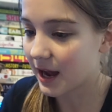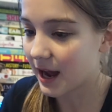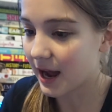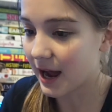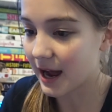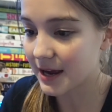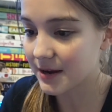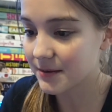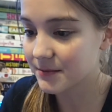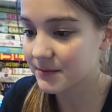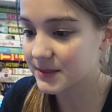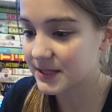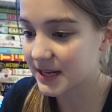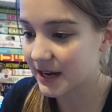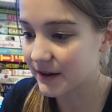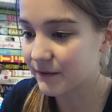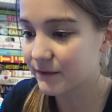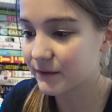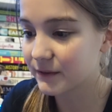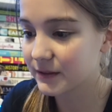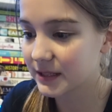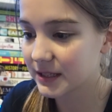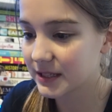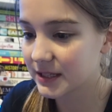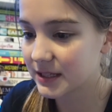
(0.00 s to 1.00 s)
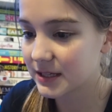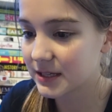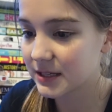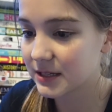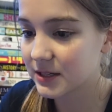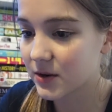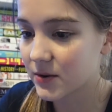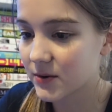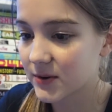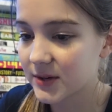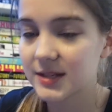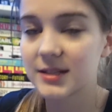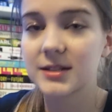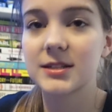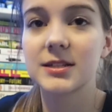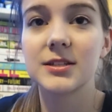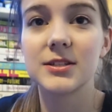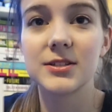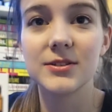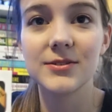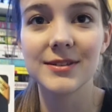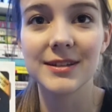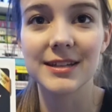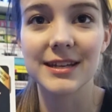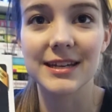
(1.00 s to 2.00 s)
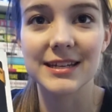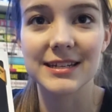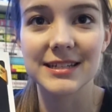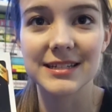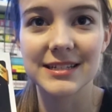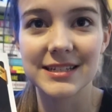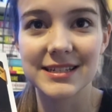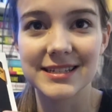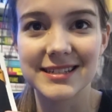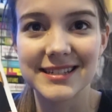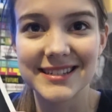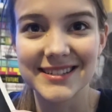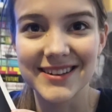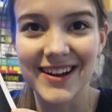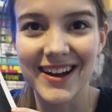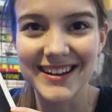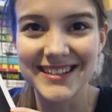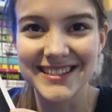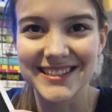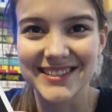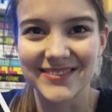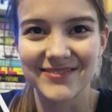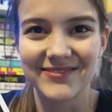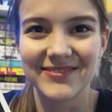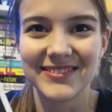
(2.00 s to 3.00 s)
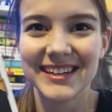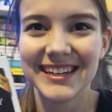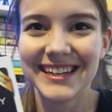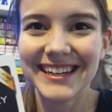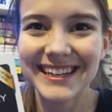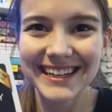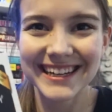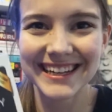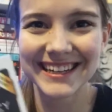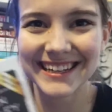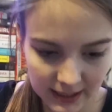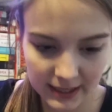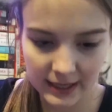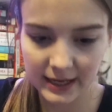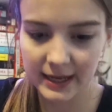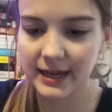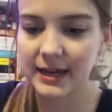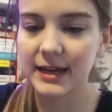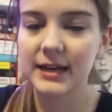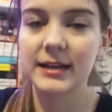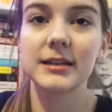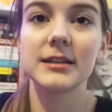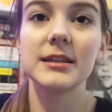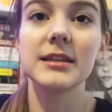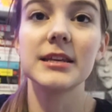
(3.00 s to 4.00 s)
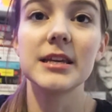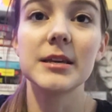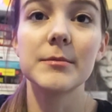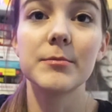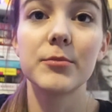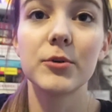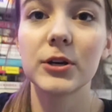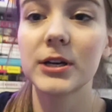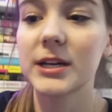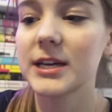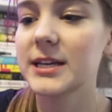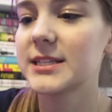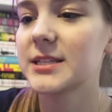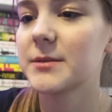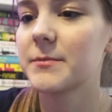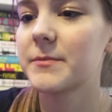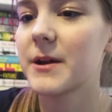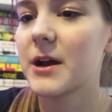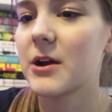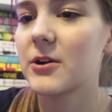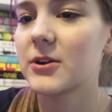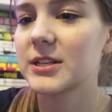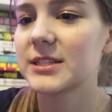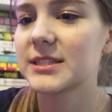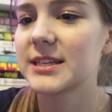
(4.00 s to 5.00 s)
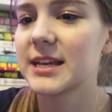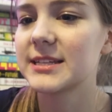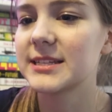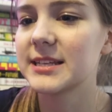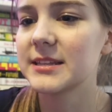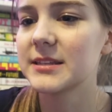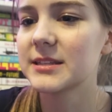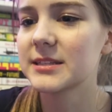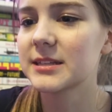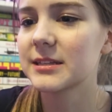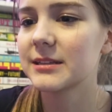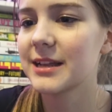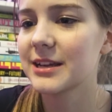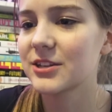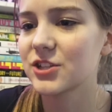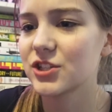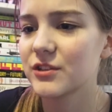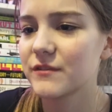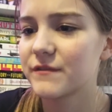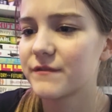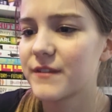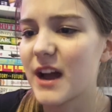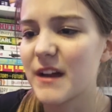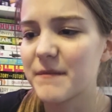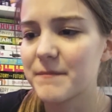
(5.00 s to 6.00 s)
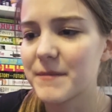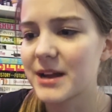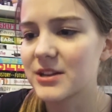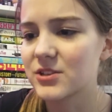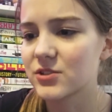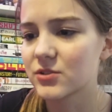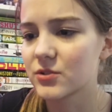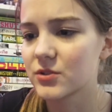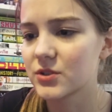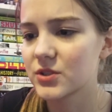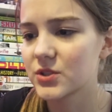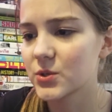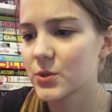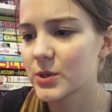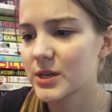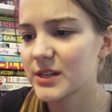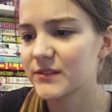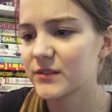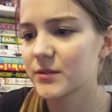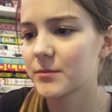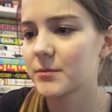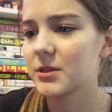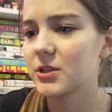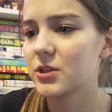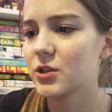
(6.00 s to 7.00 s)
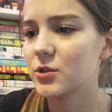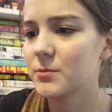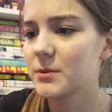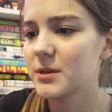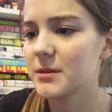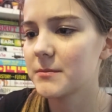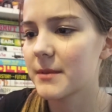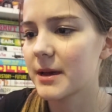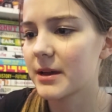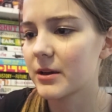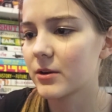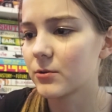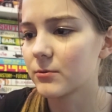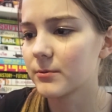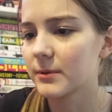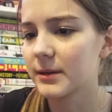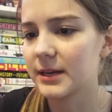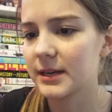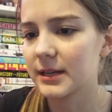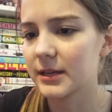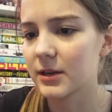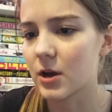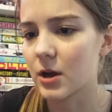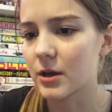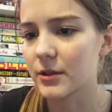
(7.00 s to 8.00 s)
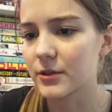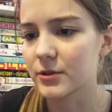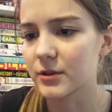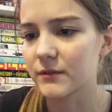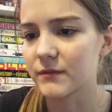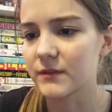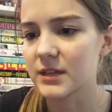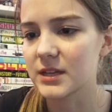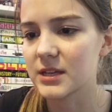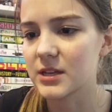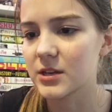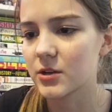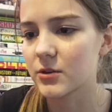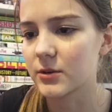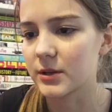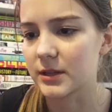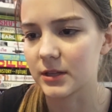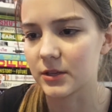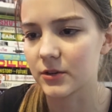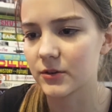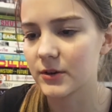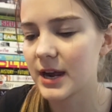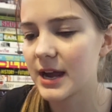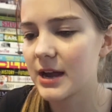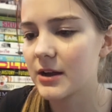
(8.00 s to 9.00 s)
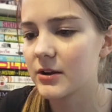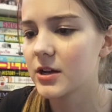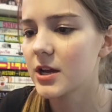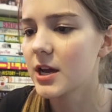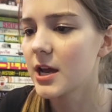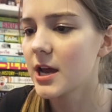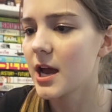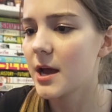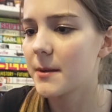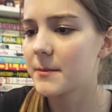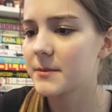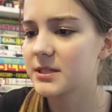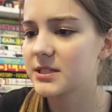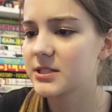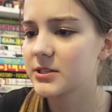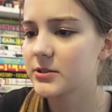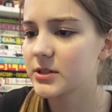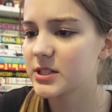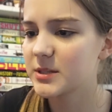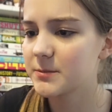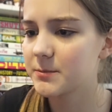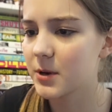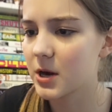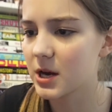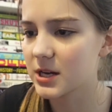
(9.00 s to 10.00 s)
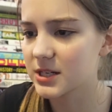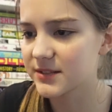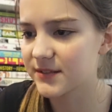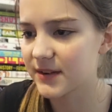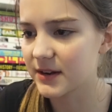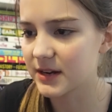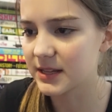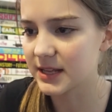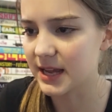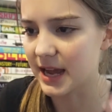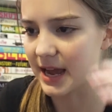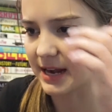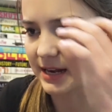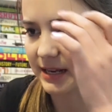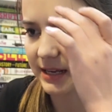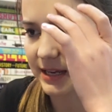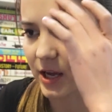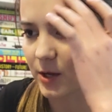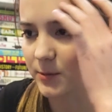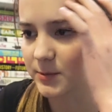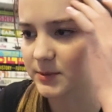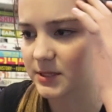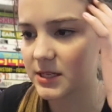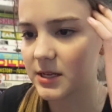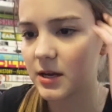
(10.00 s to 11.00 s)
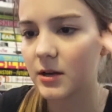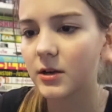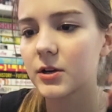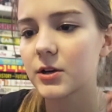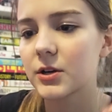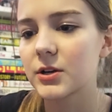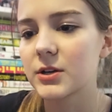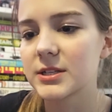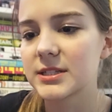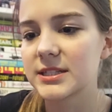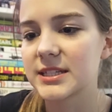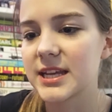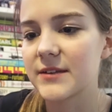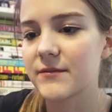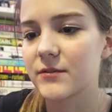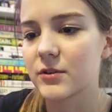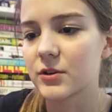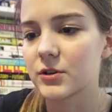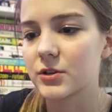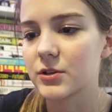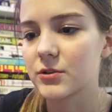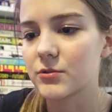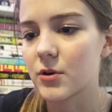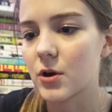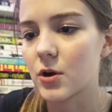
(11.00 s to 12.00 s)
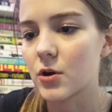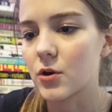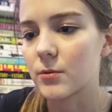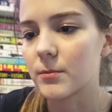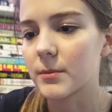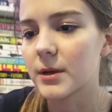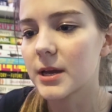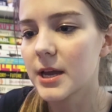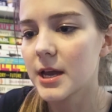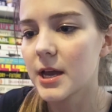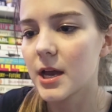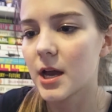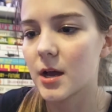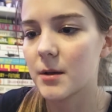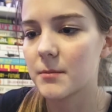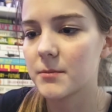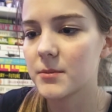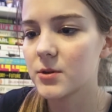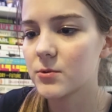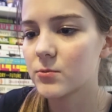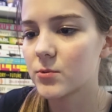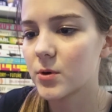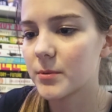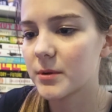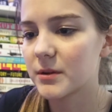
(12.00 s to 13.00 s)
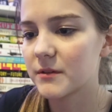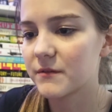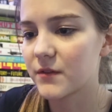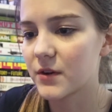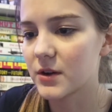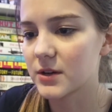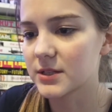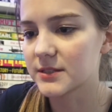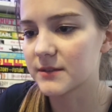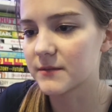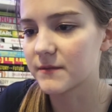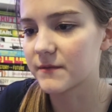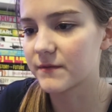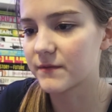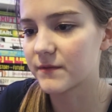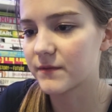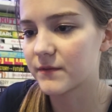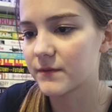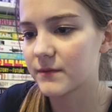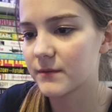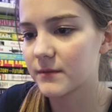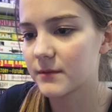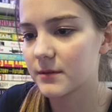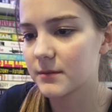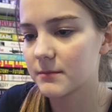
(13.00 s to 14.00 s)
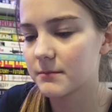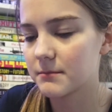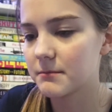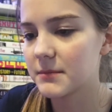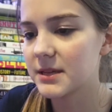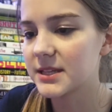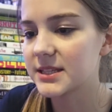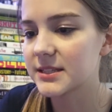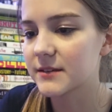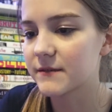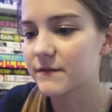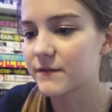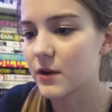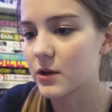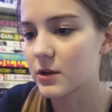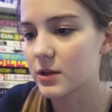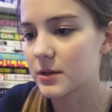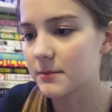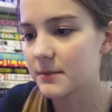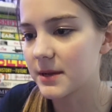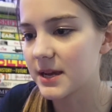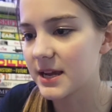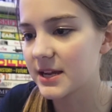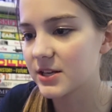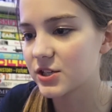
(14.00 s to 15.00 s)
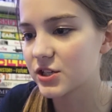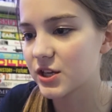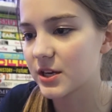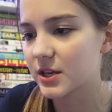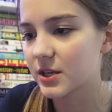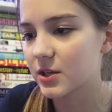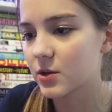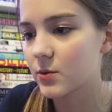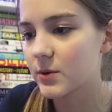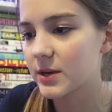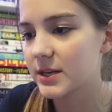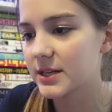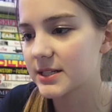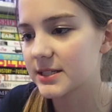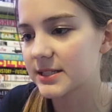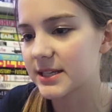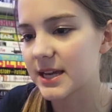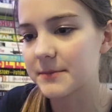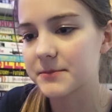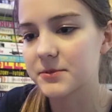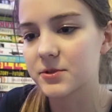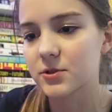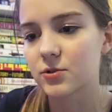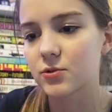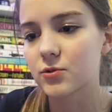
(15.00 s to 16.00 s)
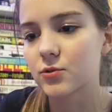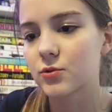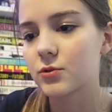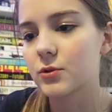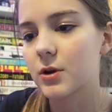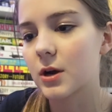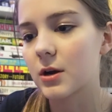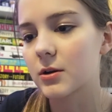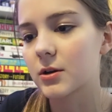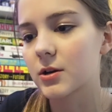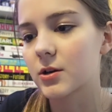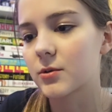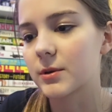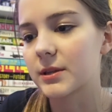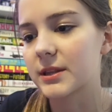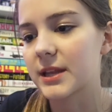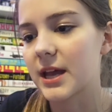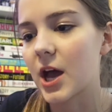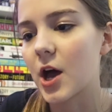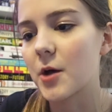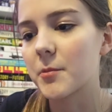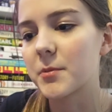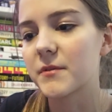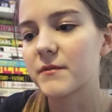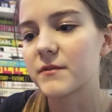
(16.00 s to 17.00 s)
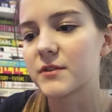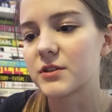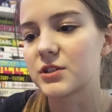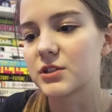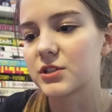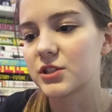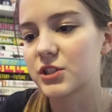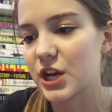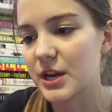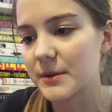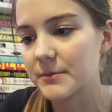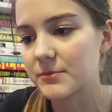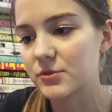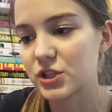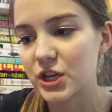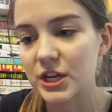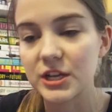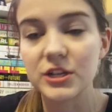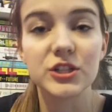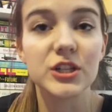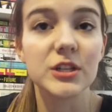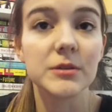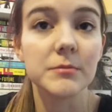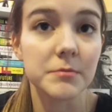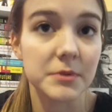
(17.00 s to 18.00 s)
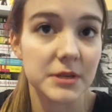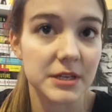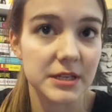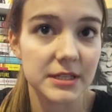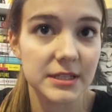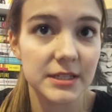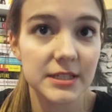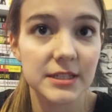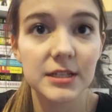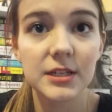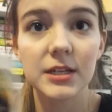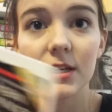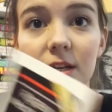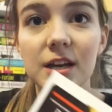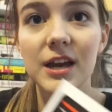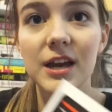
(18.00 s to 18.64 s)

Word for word: I am definitely going to do this. This is awesome. And the book is about, it says, in this collection of five magical stories from the Newbery Medal reading author of The Hero and the Crown, a mysterious box found in the attic helps a young girl save her new home. A mute woman falls af- meets a fallen mage, and a queen escapes her cruel uncle with the help of a shape-changing beast.